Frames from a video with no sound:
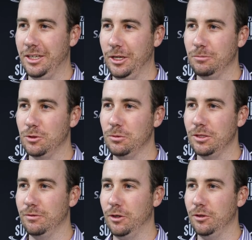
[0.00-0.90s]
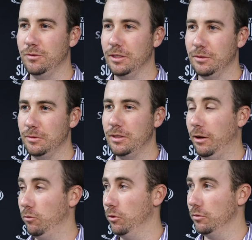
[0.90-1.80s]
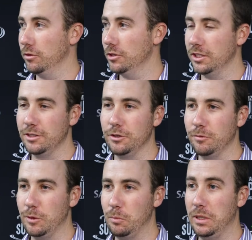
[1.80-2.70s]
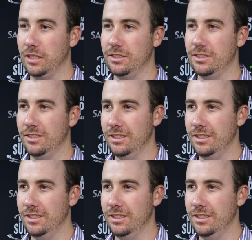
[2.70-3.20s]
to be involved and firstly to have been picked